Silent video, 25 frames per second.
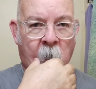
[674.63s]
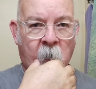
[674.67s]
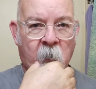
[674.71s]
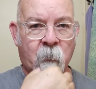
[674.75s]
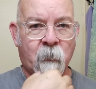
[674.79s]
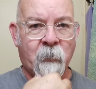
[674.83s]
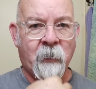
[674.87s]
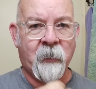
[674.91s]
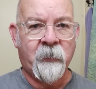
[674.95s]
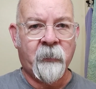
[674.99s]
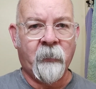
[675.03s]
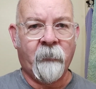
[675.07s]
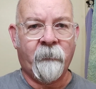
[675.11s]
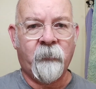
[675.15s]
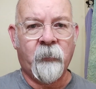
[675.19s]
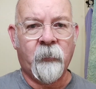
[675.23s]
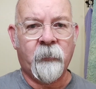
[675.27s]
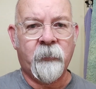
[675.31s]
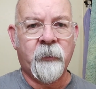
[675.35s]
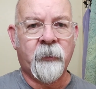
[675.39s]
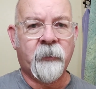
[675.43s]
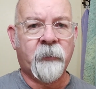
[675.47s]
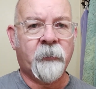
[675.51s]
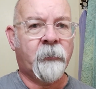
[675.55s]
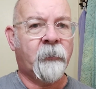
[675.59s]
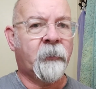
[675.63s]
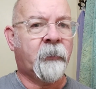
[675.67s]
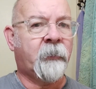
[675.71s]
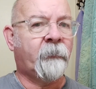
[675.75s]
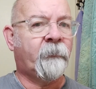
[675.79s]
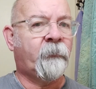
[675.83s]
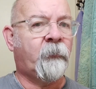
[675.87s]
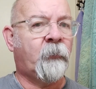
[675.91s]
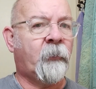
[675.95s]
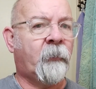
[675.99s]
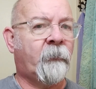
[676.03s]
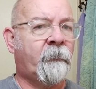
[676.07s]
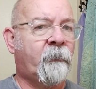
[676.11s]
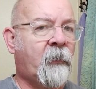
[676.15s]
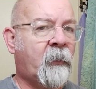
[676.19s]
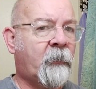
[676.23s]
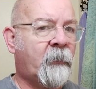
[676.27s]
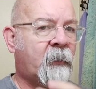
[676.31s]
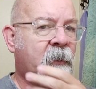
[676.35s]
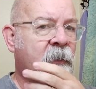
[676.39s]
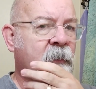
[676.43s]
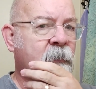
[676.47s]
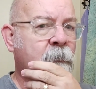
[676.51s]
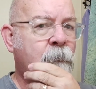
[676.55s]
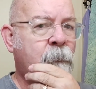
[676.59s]
Especially if you're just looking for a
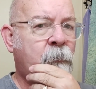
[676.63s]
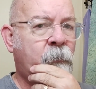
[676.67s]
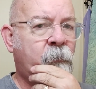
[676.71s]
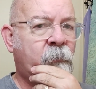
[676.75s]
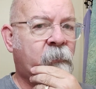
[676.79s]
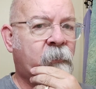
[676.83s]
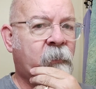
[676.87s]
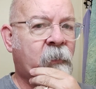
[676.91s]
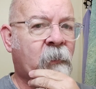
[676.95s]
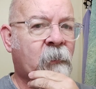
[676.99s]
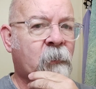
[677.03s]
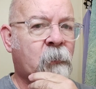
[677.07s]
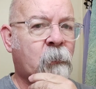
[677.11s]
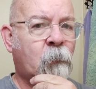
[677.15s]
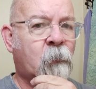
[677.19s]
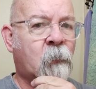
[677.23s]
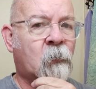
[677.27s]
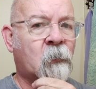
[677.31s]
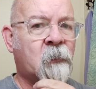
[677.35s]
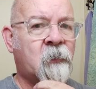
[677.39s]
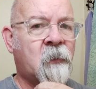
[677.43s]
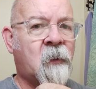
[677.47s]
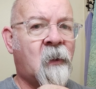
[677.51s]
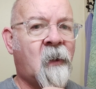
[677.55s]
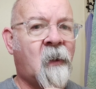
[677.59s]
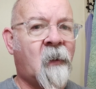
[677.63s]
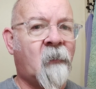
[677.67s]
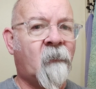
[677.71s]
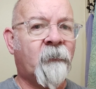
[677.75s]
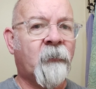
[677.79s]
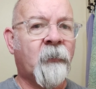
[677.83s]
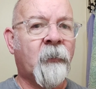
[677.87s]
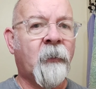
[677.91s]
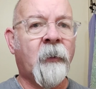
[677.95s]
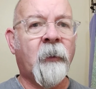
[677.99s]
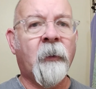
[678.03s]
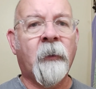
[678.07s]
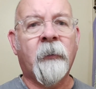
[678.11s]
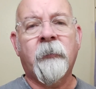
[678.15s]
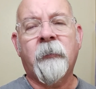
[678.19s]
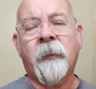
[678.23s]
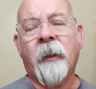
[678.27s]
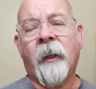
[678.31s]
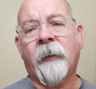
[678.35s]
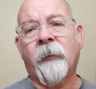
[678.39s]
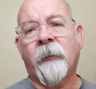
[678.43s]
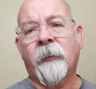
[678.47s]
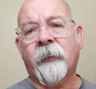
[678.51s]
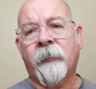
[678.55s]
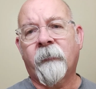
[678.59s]
very smooth, comfortable shave.
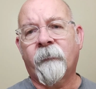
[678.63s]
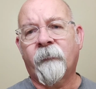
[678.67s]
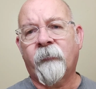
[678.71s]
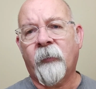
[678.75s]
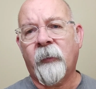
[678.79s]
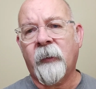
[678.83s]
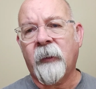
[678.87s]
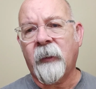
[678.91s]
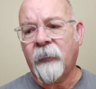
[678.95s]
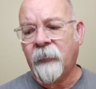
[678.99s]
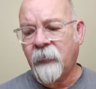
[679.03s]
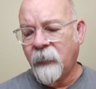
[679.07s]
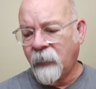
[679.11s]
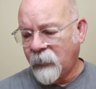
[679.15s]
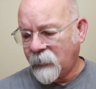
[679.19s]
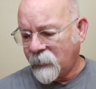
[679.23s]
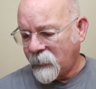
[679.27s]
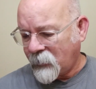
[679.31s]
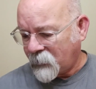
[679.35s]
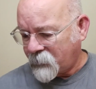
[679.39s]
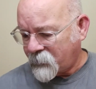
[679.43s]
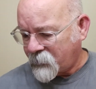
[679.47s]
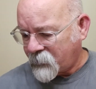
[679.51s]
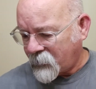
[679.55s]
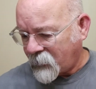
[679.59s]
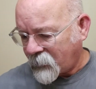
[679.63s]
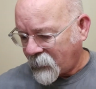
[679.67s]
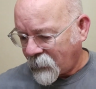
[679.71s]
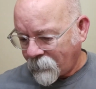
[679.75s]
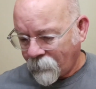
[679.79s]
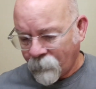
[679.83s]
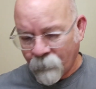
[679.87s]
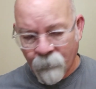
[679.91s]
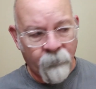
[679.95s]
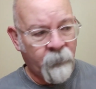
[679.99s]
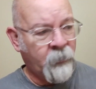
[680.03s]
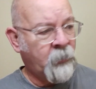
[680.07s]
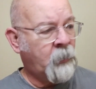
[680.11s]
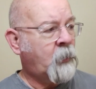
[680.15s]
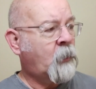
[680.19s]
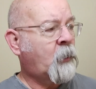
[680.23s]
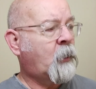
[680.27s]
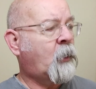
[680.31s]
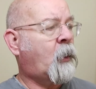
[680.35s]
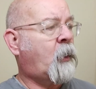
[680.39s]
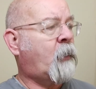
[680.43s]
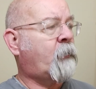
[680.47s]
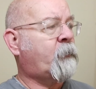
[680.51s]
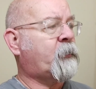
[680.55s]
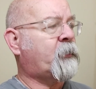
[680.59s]
Not looking for anything that's
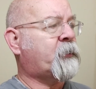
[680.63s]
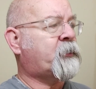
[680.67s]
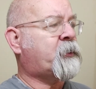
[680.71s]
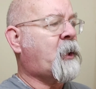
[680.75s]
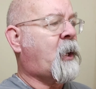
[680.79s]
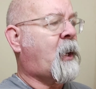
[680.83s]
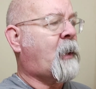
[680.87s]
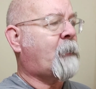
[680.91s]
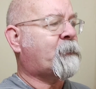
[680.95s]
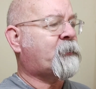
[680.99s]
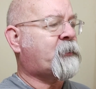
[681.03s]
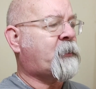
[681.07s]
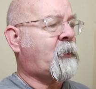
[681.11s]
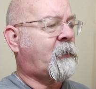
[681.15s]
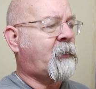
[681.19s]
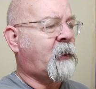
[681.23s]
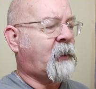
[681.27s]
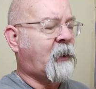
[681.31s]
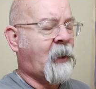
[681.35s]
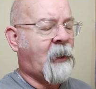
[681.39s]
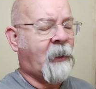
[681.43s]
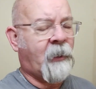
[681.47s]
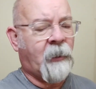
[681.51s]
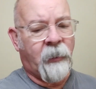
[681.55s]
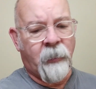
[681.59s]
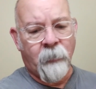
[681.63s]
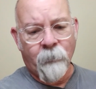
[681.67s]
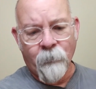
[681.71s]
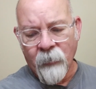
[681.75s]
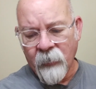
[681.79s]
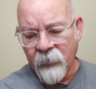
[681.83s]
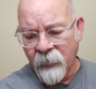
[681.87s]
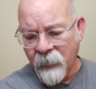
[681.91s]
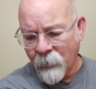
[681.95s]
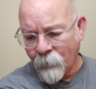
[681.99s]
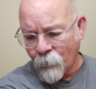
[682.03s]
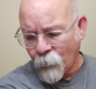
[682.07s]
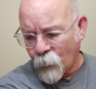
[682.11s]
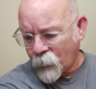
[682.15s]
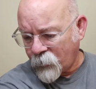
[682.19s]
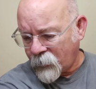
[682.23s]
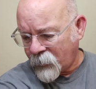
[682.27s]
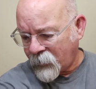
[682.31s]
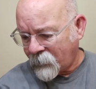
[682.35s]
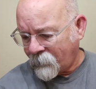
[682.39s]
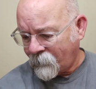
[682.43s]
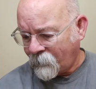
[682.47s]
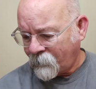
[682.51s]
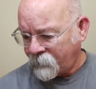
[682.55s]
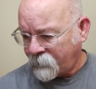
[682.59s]
over the top starting out on a Monday
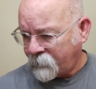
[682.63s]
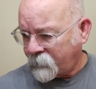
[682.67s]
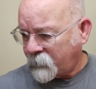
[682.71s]
morning.